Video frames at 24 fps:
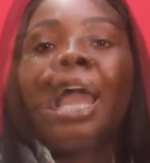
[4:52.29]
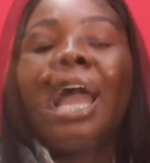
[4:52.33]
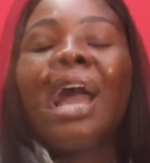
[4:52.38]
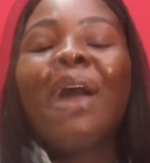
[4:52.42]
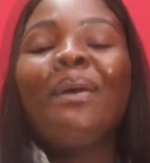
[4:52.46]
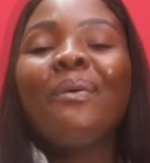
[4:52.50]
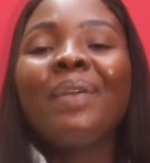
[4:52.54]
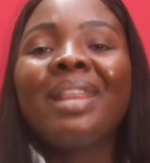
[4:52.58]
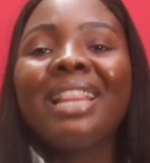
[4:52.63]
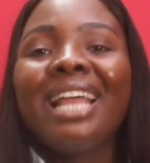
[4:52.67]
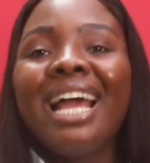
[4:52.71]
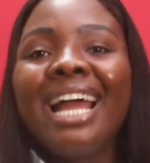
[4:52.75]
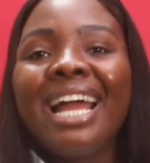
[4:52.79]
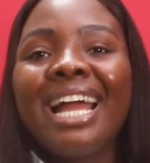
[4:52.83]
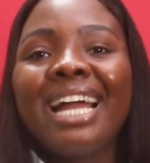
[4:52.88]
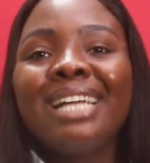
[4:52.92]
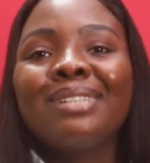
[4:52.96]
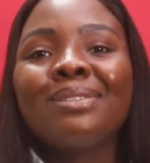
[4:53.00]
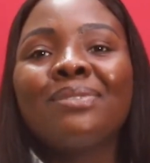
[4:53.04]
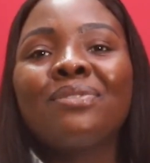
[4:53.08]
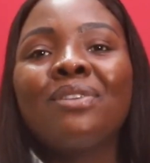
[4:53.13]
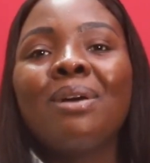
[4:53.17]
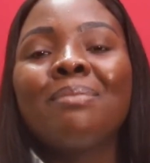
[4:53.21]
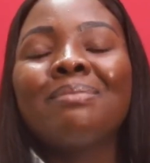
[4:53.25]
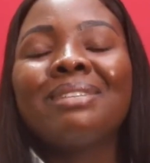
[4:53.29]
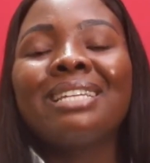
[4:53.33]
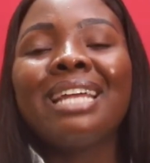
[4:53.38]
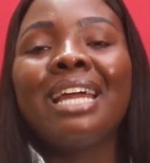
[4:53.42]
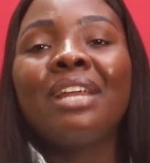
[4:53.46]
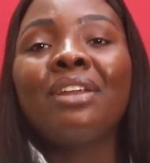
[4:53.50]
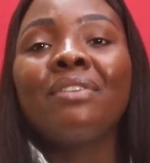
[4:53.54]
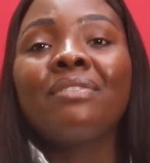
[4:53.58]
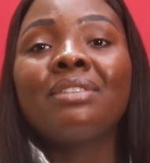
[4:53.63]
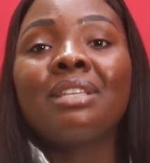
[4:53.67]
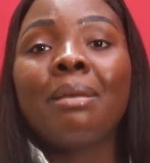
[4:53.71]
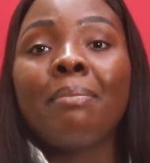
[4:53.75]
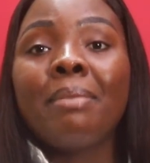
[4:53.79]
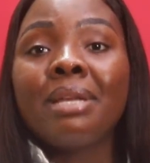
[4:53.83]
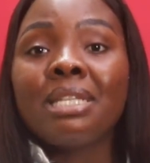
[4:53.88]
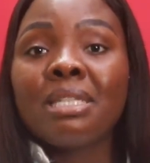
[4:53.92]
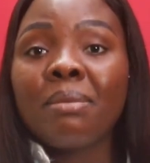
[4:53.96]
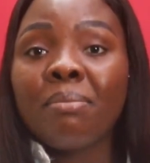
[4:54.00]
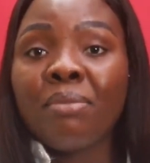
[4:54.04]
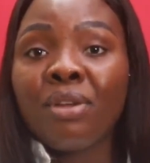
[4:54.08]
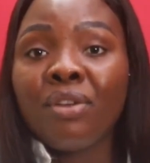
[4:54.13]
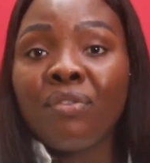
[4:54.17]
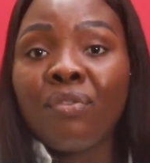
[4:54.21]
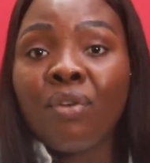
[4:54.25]
And with that, guys, we've come to the end of this
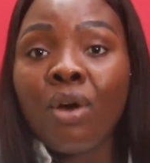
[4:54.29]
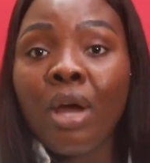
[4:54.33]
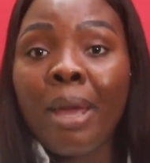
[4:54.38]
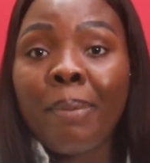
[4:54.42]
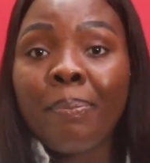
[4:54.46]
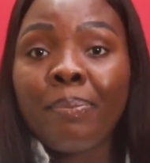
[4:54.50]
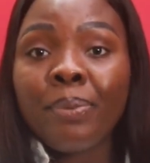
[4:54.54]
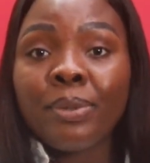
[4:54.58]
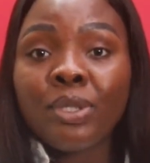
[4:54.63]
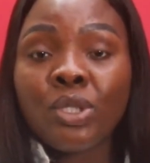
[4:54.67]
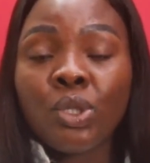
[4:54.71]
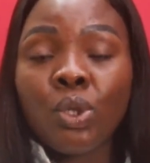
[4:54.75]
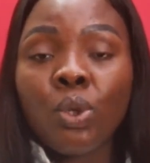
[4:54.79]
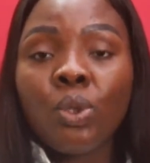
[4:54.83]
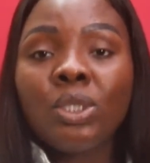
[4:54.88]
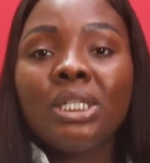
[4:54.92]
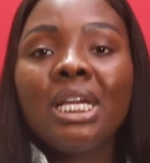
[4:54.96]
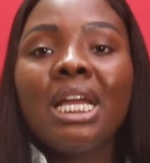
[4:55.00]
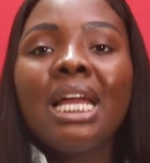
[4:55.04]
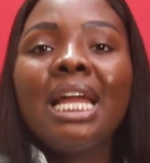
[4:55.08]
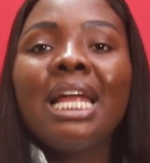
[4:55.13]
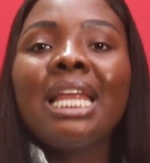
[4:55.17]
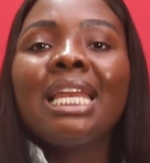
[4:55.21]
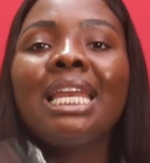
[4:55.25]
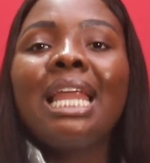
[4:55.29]
amazing, beautiful episode.